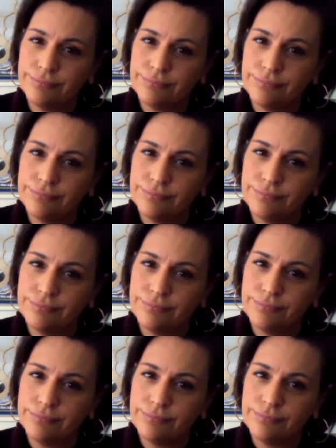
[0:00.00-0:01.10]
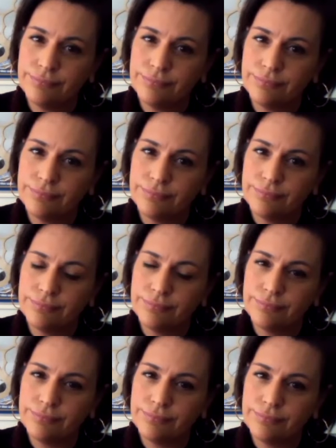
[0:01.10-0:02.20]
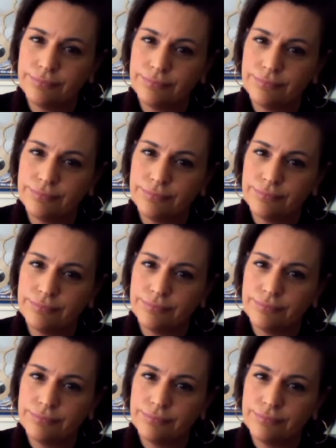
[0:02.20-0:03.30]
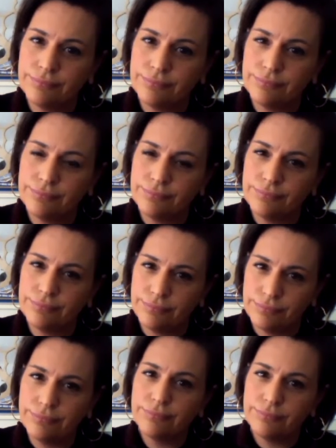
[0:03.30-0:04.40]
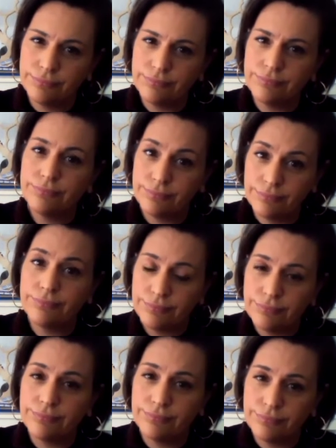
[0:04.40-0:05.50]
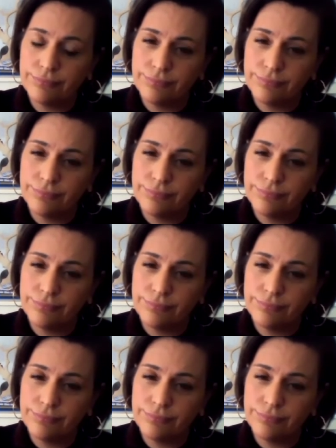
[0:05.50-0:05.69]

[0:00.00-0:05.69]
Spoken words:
No words are spoken by the person on screen.